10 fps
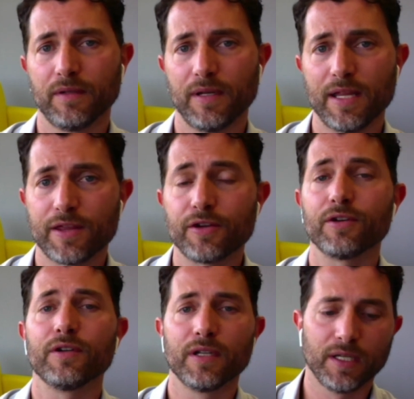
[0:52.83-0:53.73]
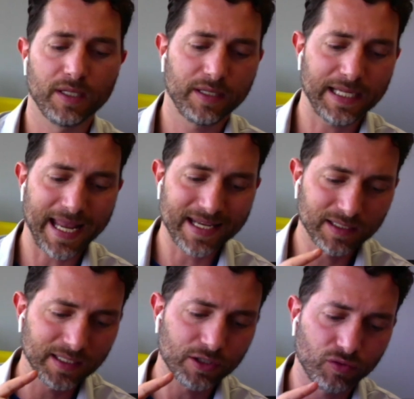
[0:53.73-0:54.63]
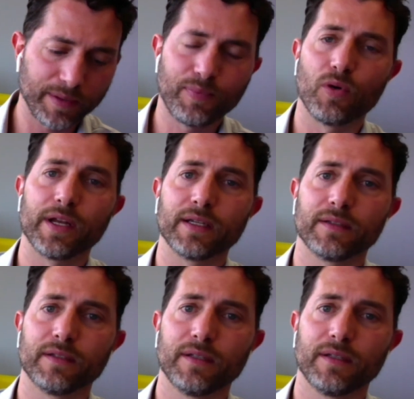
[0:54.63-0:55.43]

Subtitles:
And third, the analytical reporting